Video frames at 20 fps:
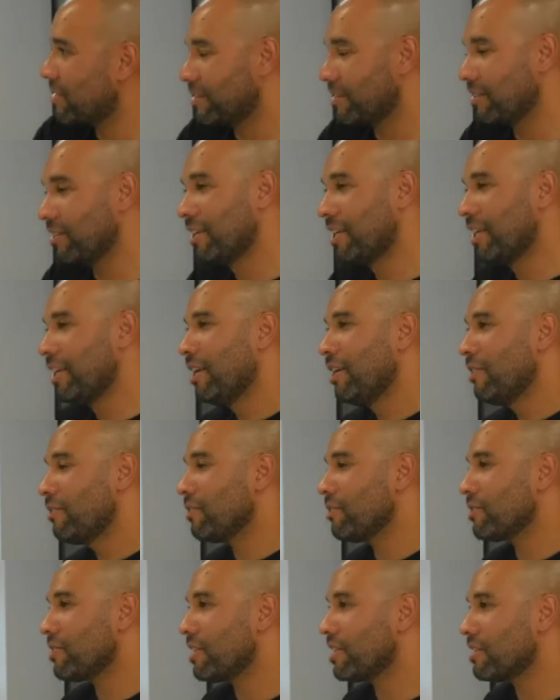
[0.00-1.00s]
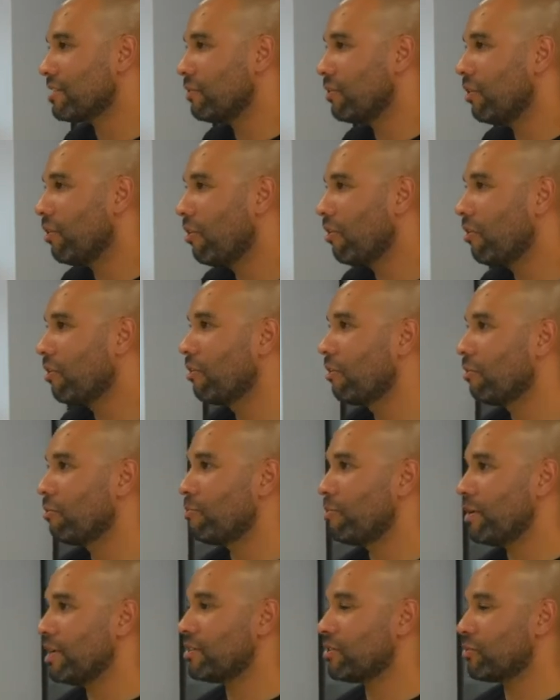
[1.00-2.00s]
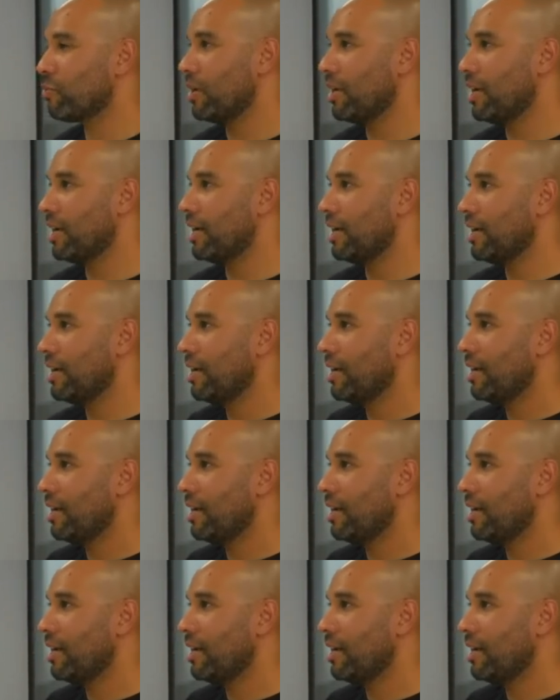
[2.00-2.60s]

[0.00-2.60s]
And those things are all bits where